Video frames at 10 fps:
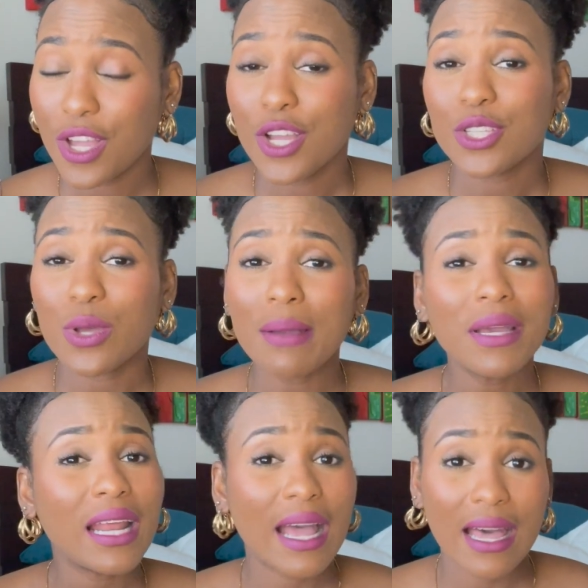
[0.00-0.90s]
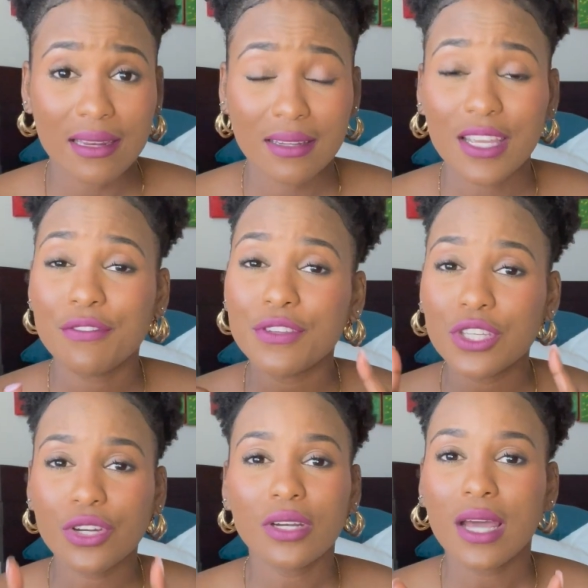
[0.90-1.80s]
So I'm gonna add, if
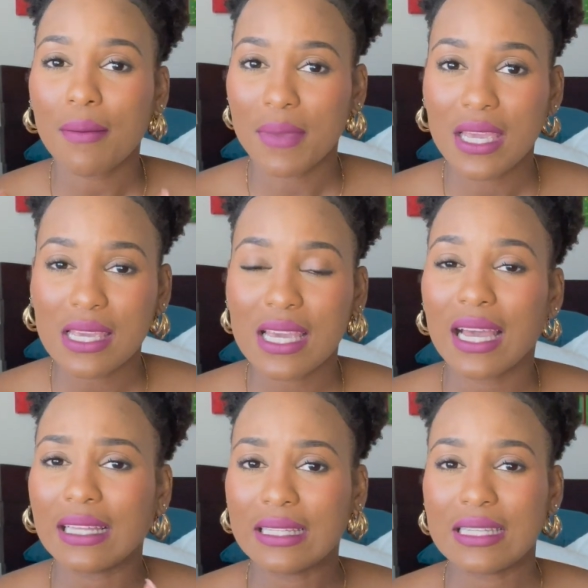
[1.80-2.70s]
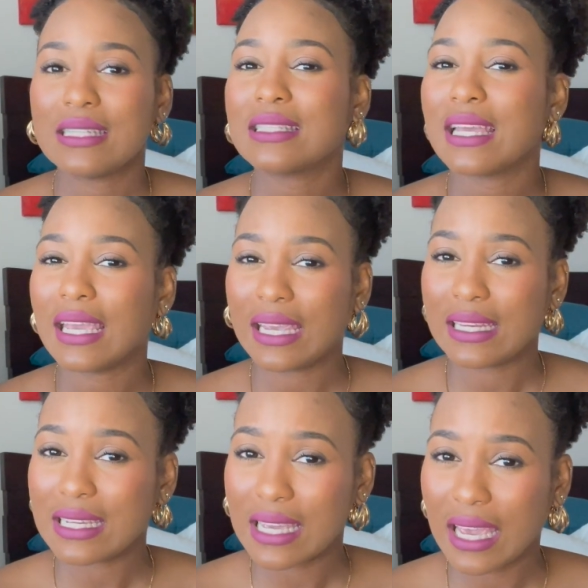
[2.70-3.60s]
you're not making at least
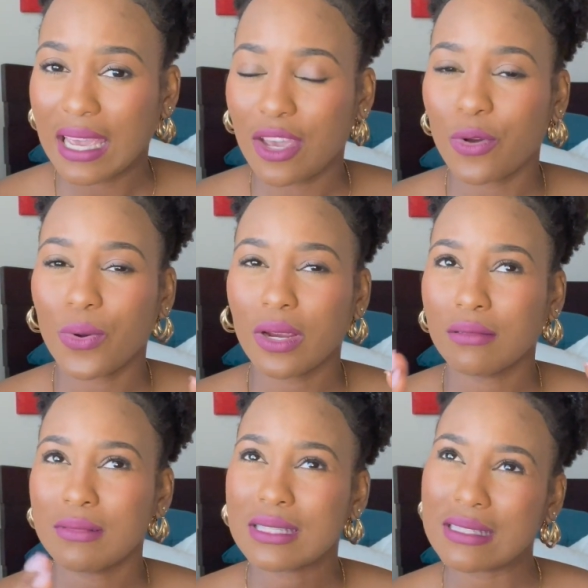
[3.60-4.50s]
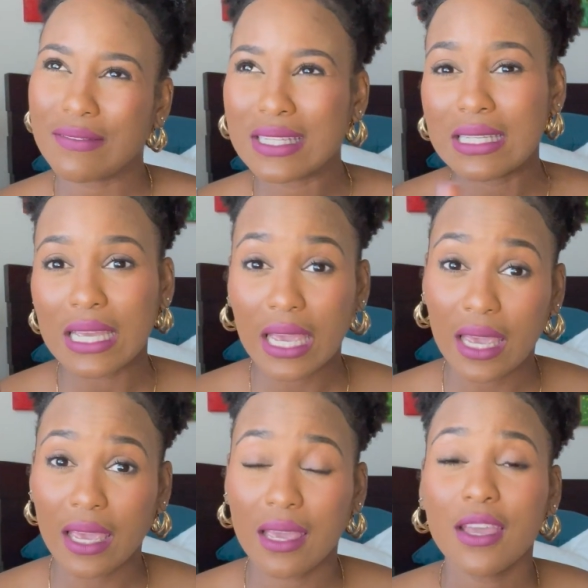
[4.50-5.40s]
80K or
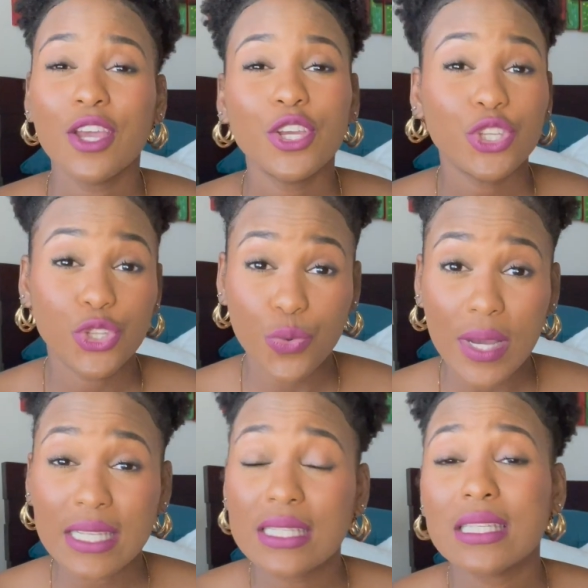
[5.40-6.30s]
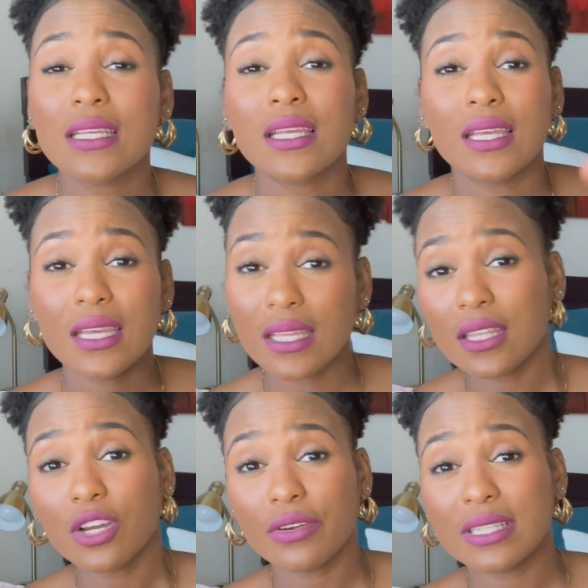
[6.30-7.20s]
70K US in
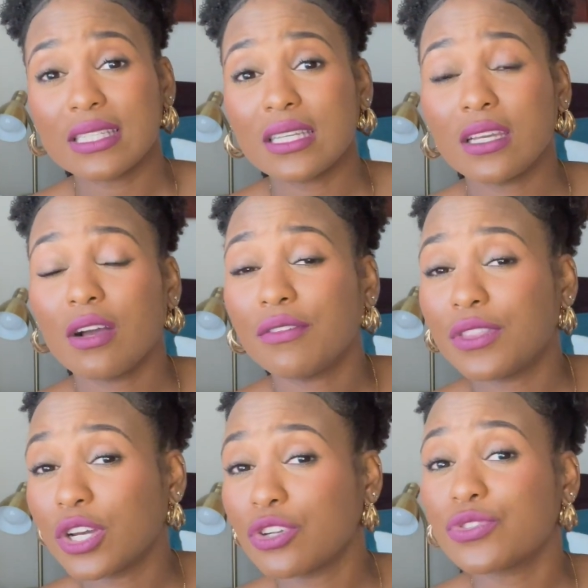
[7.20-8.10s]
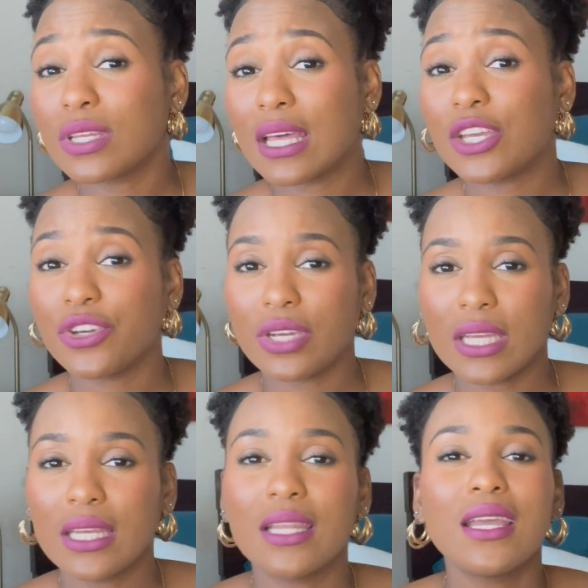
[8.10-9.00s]
the currency of the country that you're
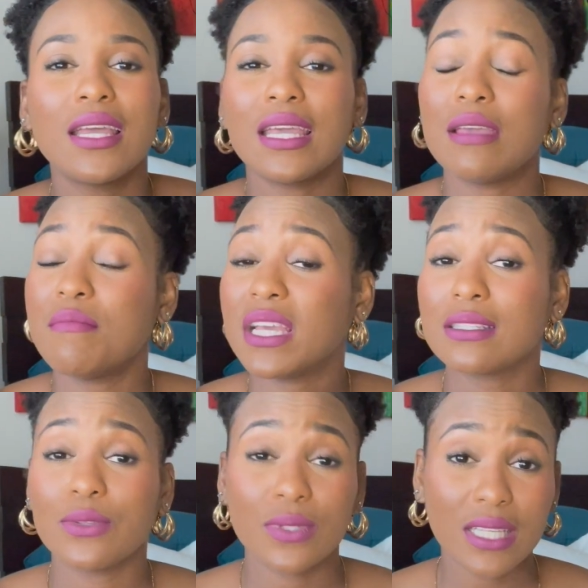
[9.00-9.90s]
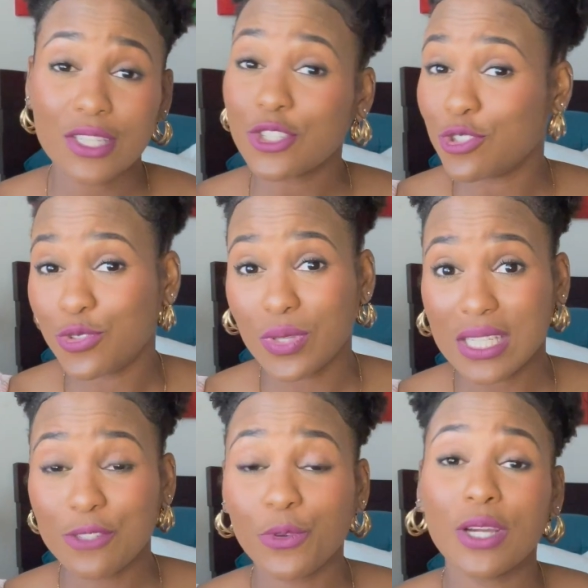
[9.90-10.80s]
in, it makes no sense you do
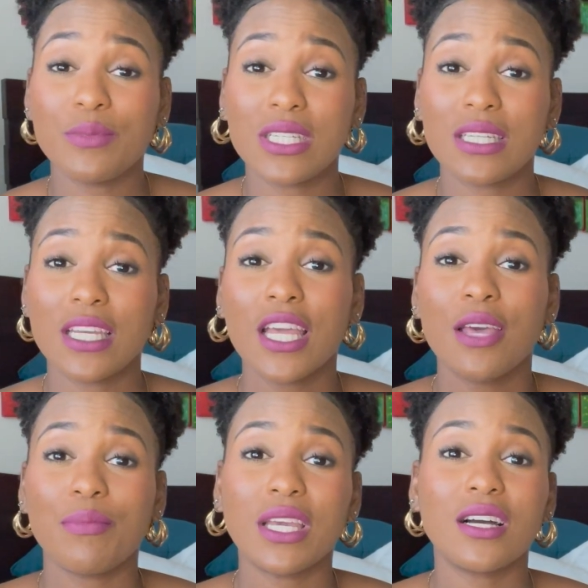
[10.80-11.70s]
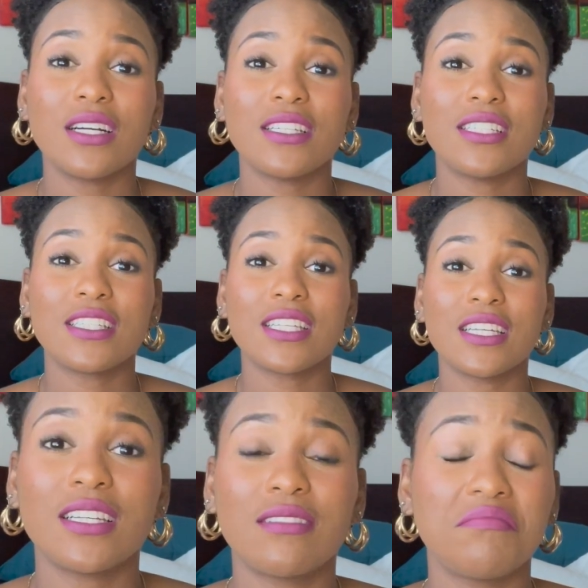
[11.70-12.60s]
this PharmD, because
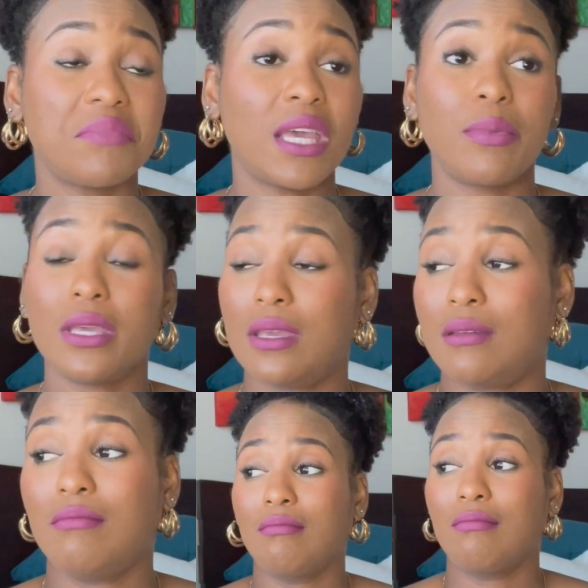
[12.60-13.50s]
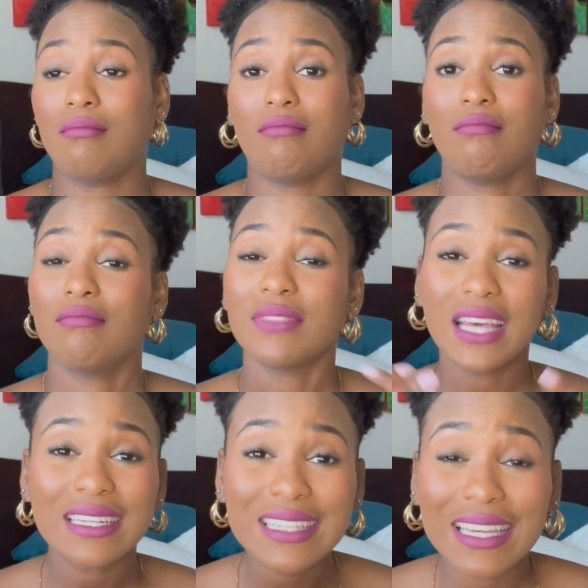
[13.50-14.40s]
baby,
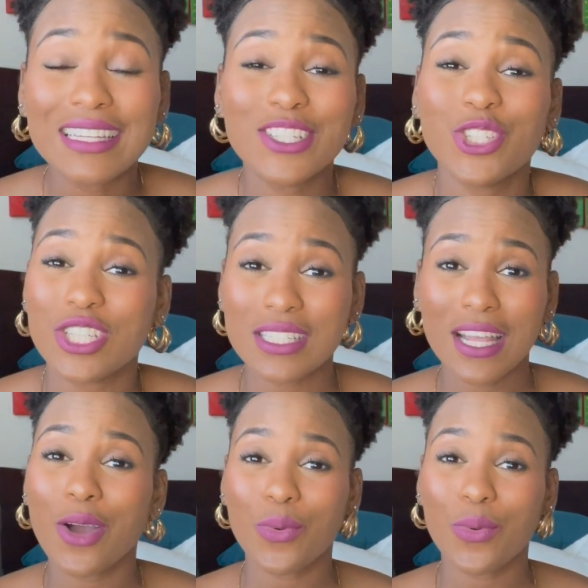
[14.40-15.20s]
that debt is just not